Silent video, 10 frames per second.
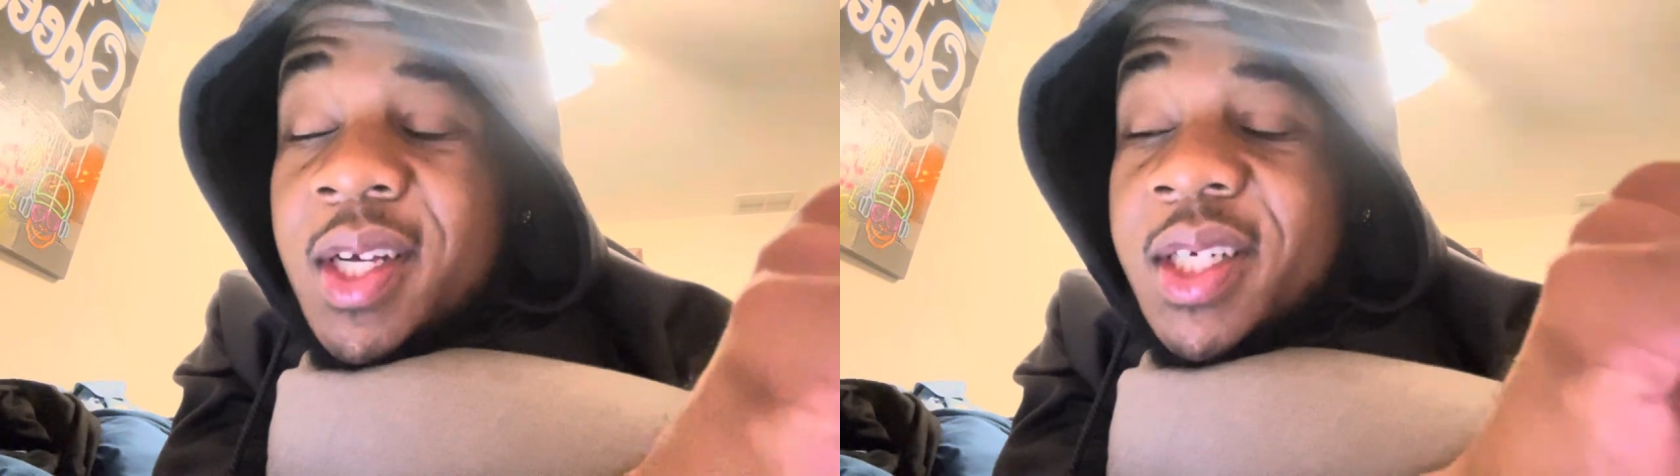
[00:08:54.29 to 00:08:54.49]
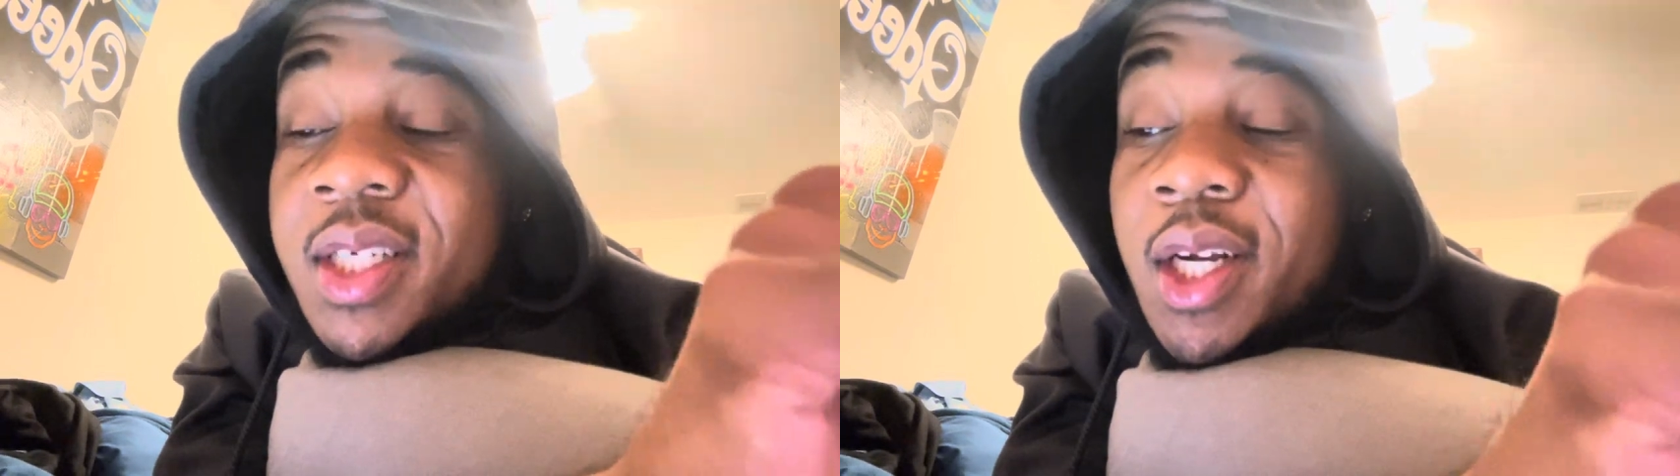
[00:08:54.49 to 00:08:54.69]

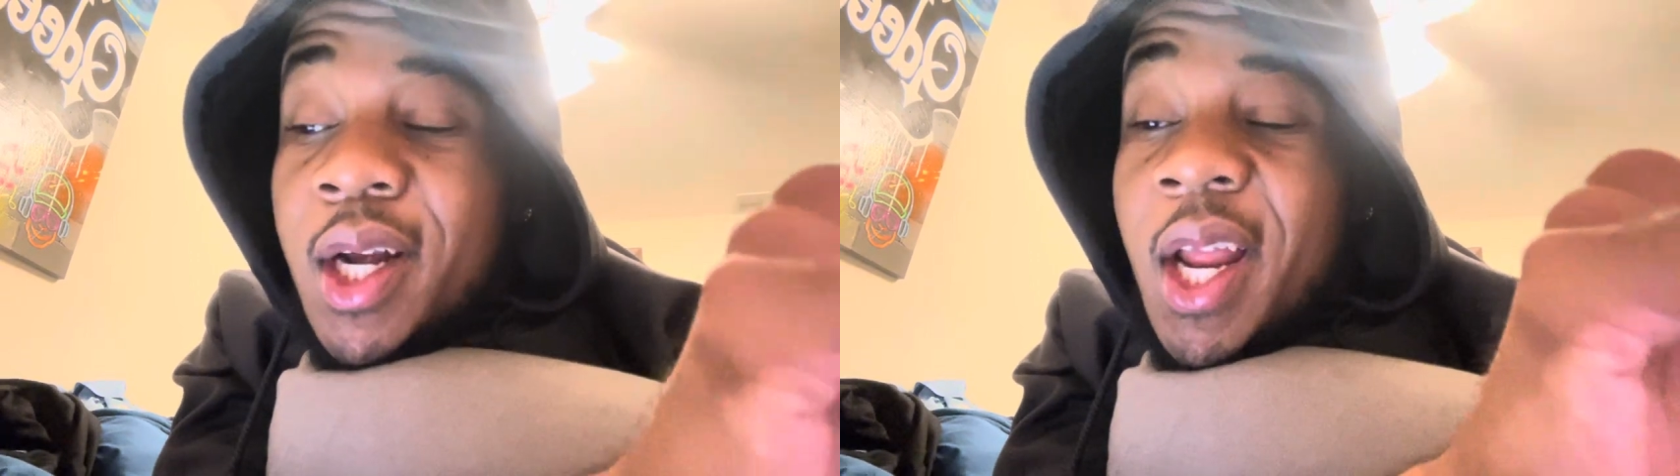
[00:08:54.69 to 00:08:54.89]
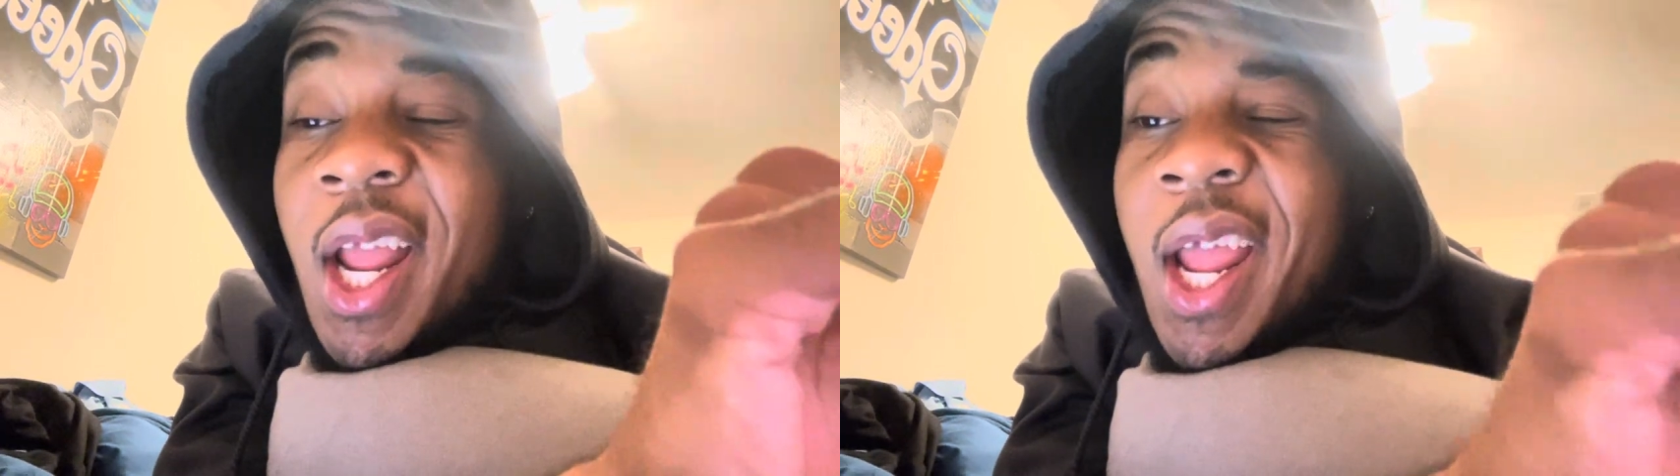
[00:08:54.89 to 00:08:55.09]
share
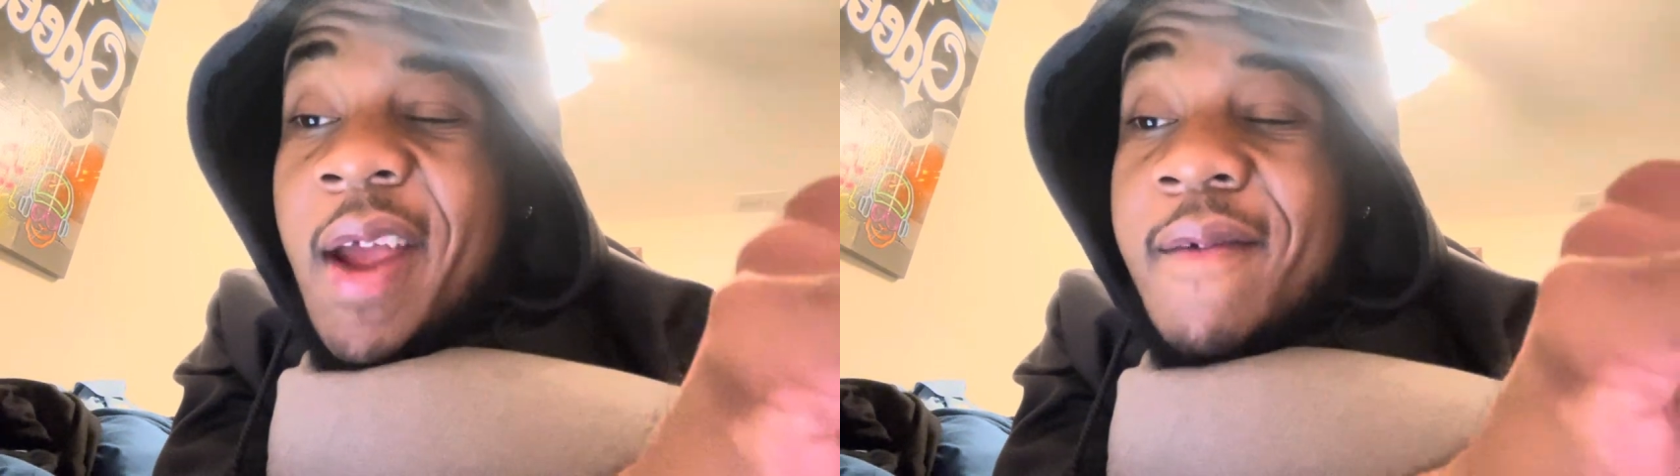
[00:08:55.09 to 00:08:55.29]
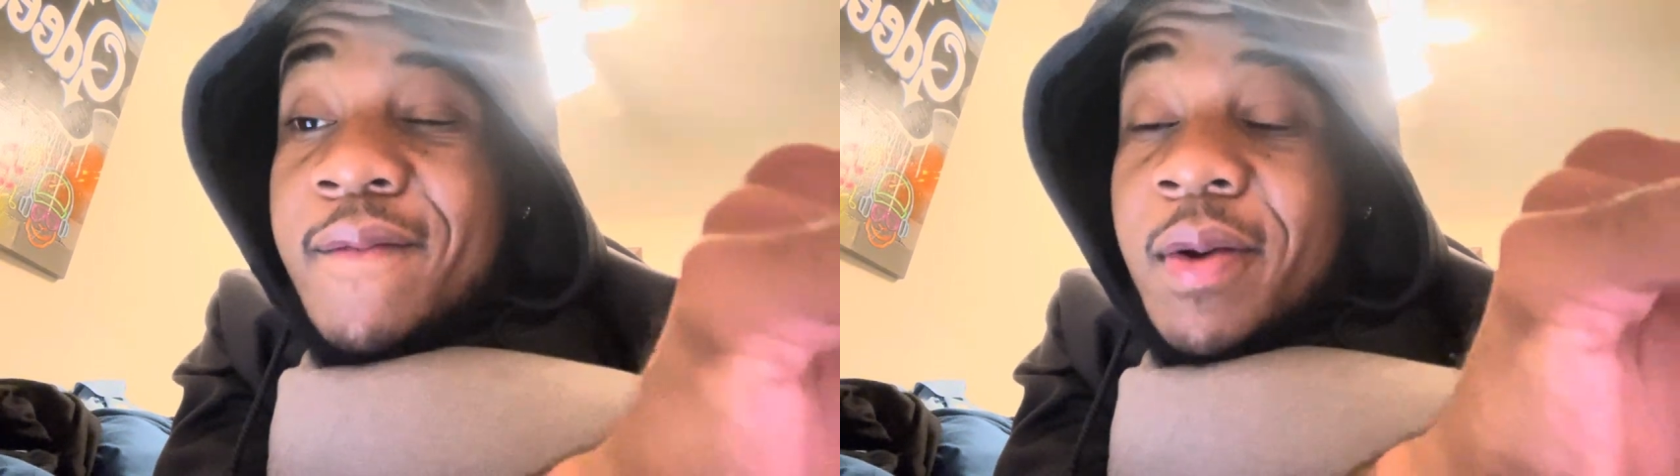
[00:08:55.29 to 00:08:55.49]
to
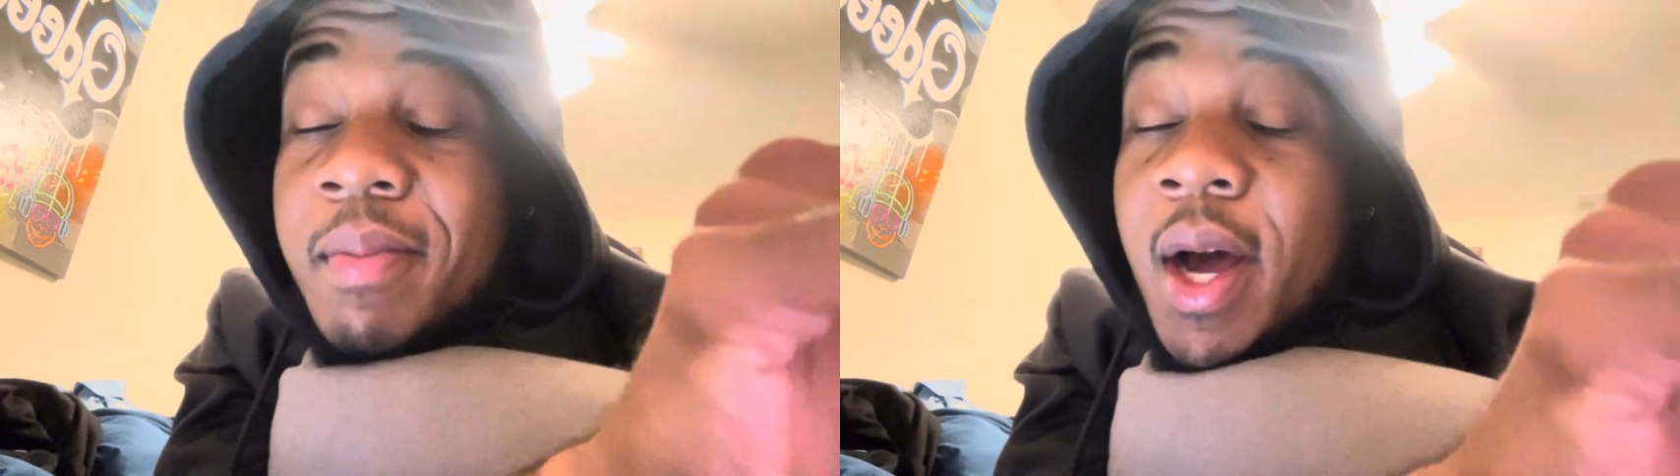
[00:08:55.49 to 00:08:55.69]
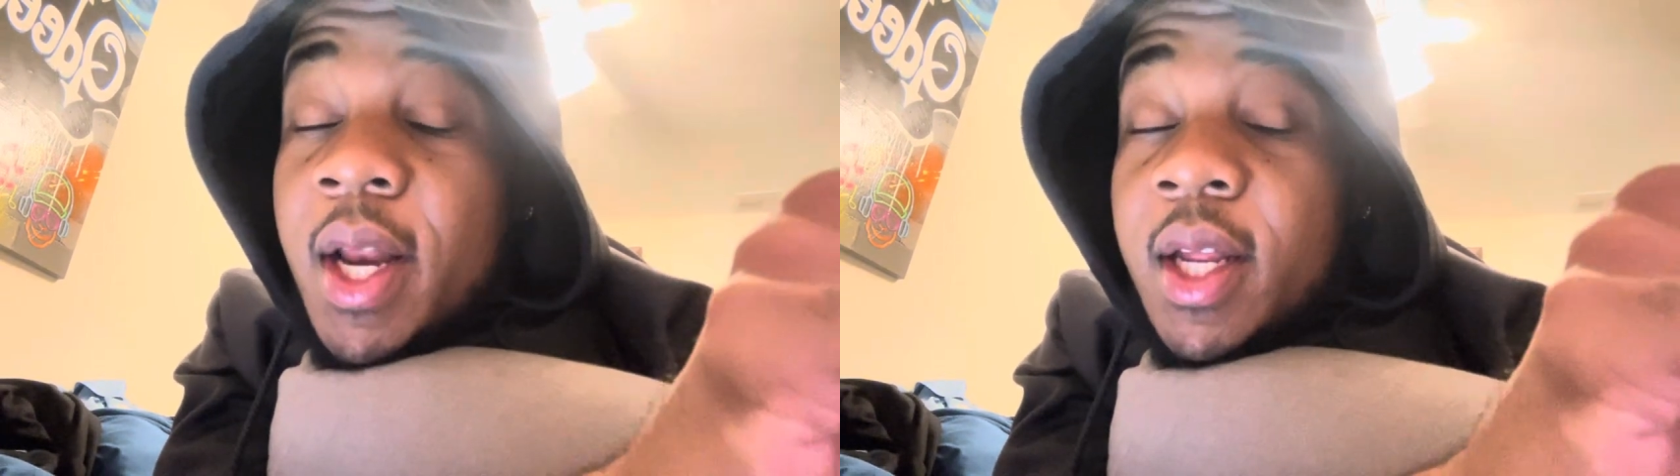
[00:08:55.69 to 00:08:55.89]

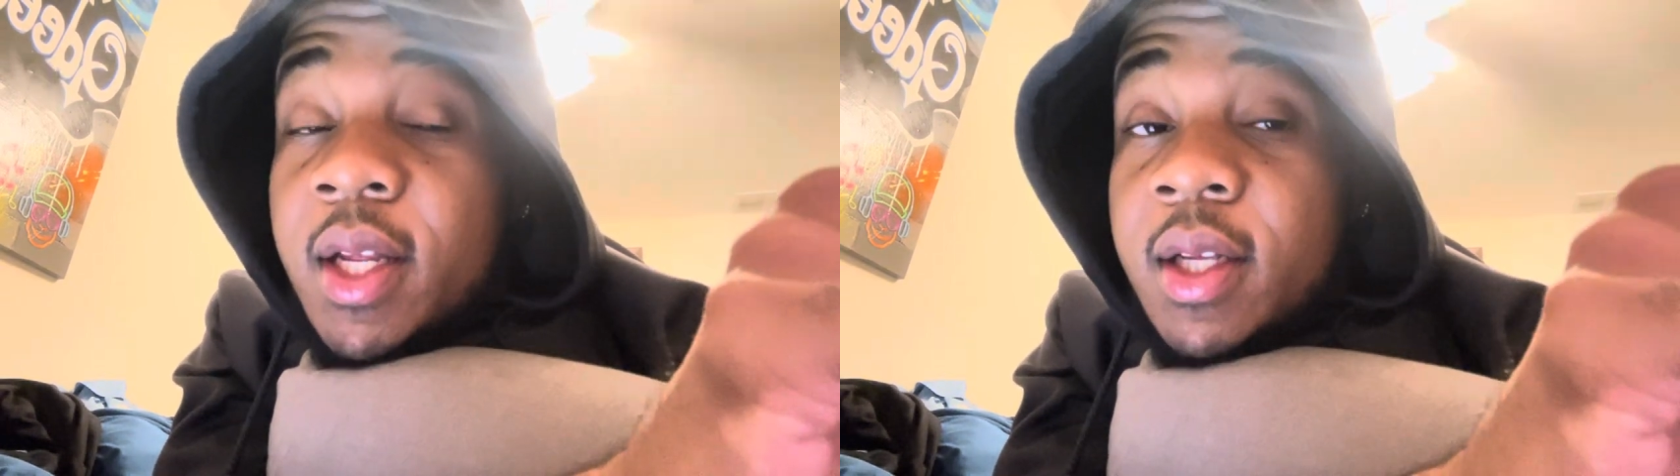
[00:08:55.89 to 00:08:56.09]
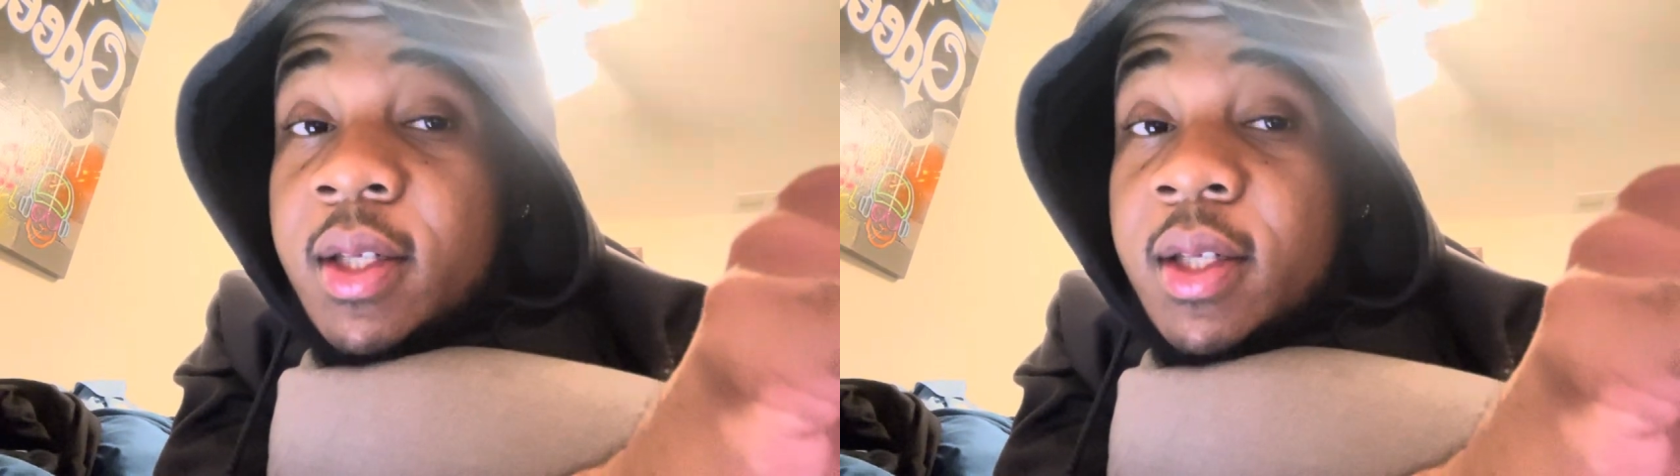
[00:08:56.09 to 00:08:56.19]
everybody.